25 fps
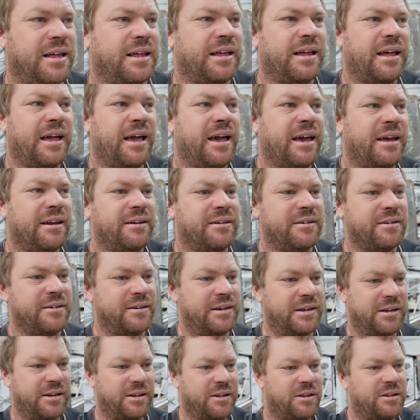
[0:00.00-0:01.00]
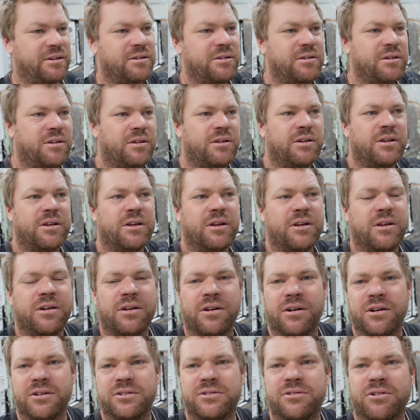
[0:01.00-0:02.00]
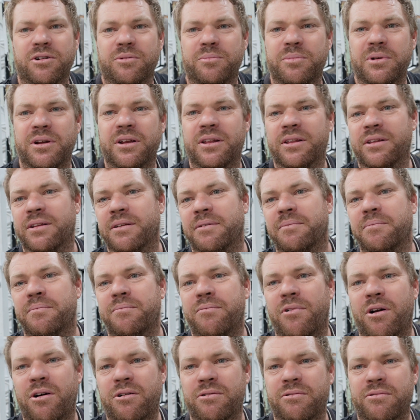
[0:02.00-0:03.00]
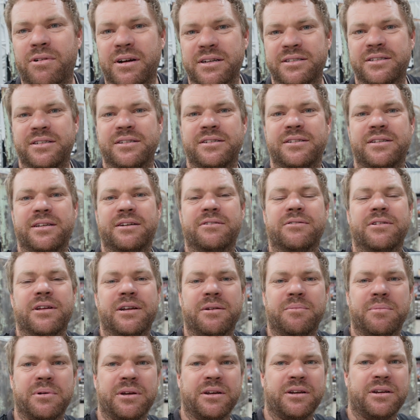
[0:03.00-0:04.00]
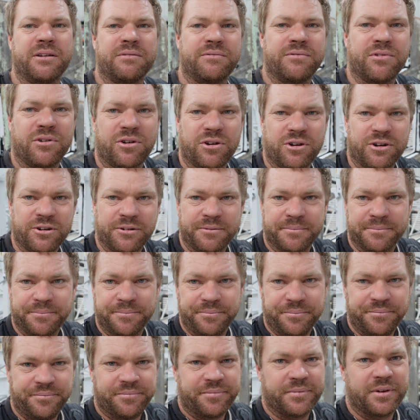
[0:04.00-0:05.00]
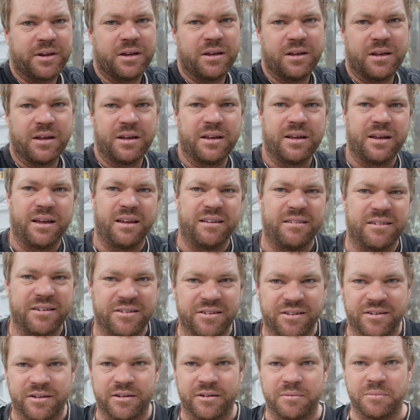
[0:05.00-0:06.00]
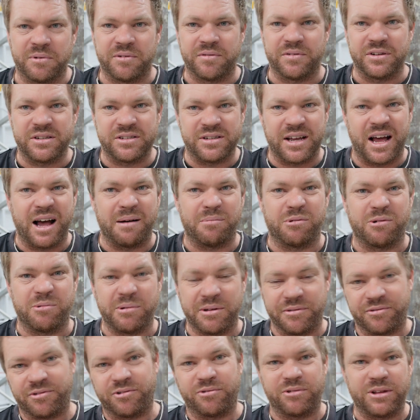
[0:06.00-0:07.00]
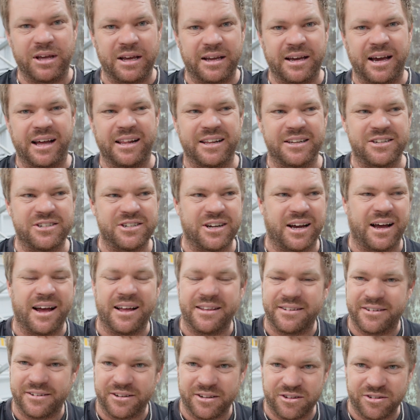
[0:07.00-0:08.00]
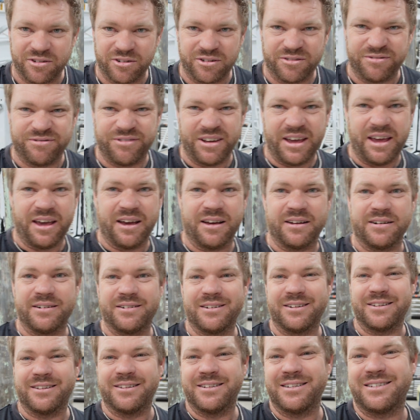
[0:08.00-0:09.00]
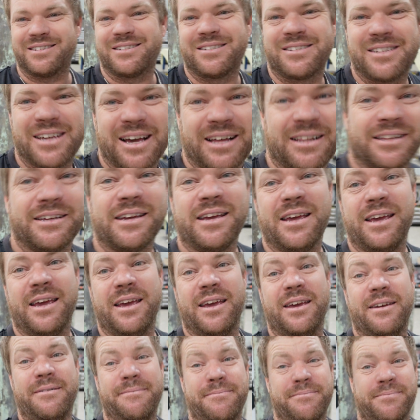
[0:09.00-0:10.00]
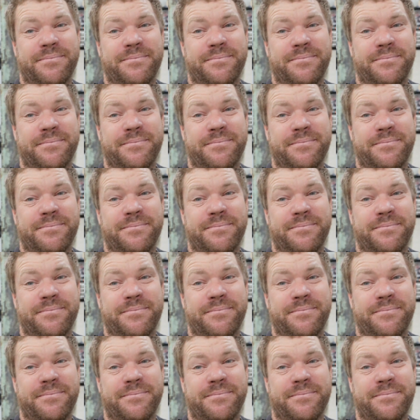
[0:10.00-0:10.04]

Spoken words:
And I took a bit of the old rusty steel that had been converted, just as a bit of a sample, went through all their colour charts, and I sort of found this colour here.